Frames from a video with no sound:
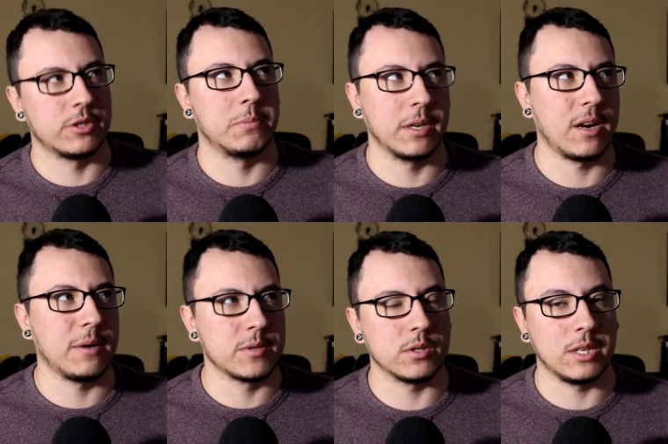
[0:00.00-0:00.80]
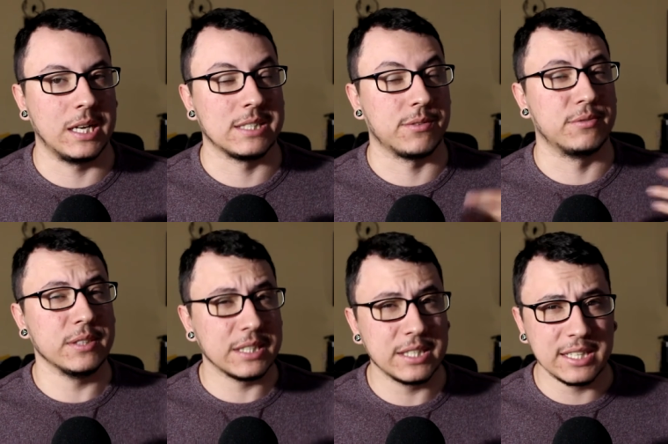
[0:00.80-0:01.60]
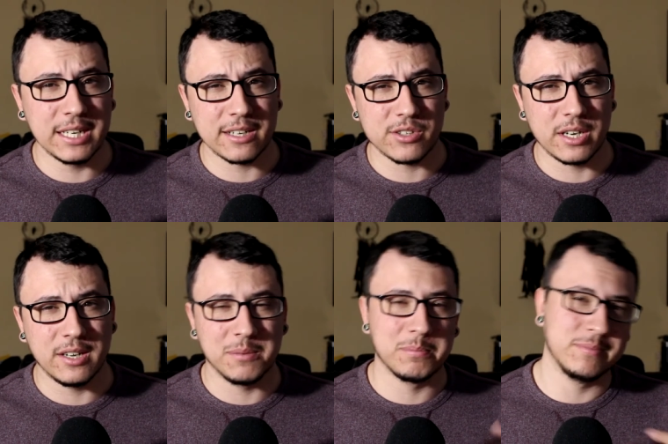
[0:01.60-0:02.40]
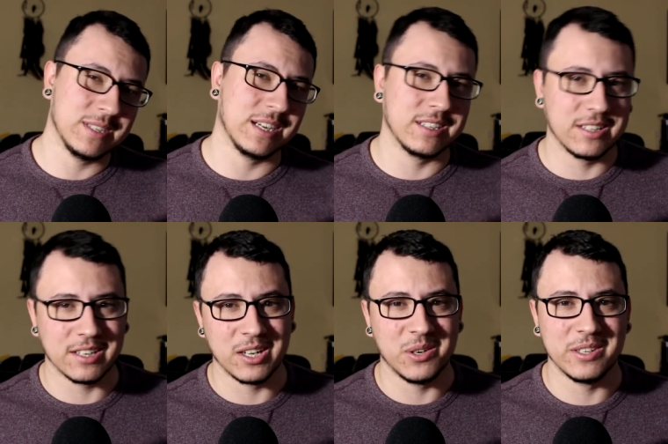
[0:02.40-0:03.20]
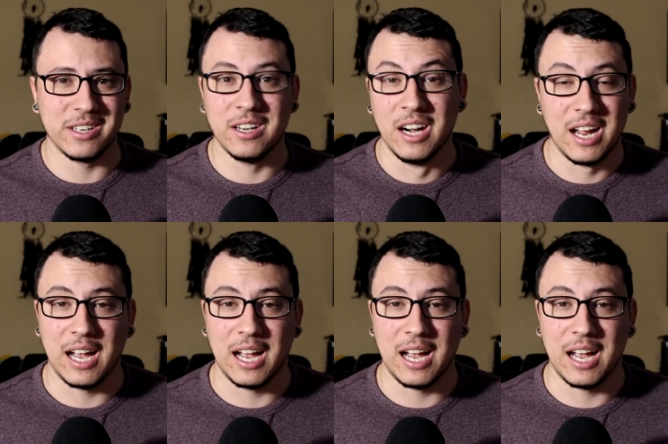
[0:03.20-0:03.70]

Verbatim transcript: It should be an optional class. If you feel like you need extra help, then you can go in there.